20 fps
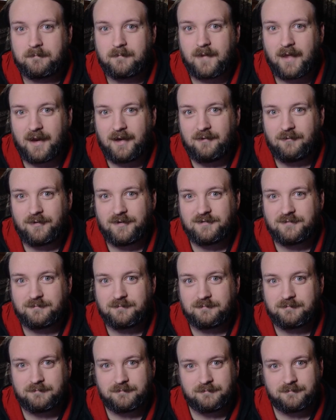Anyways,
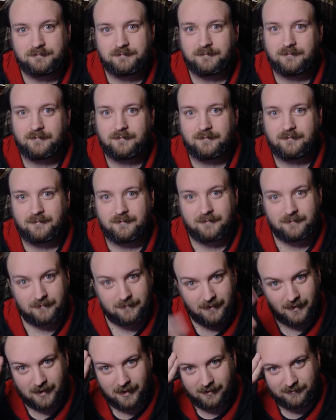
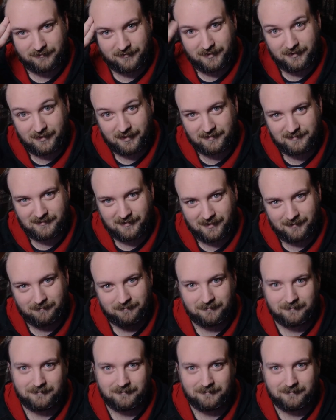I'll see you next time.